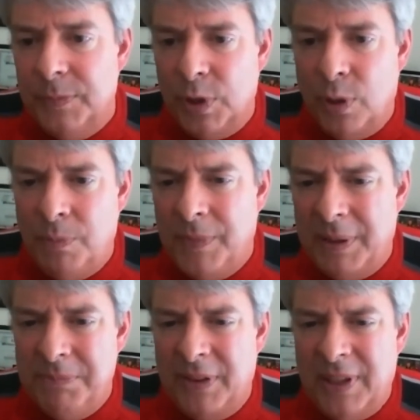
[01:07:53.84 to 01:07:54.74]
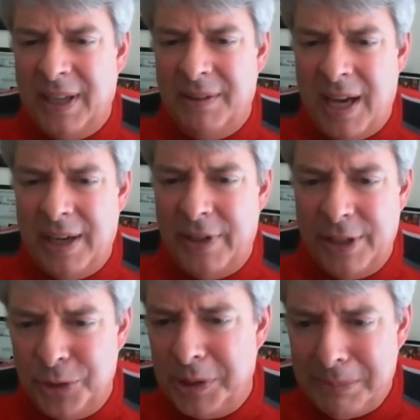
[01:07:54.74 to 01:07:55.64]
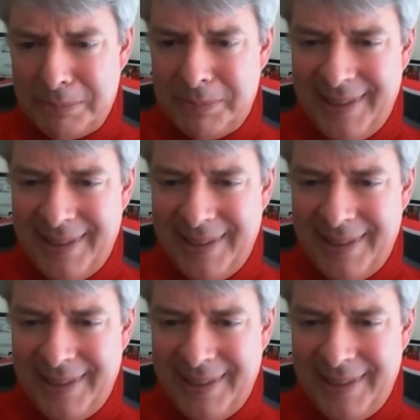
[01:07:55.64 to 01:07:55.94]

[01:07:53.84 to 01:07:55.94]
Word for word: So I, I think I kind of answered it.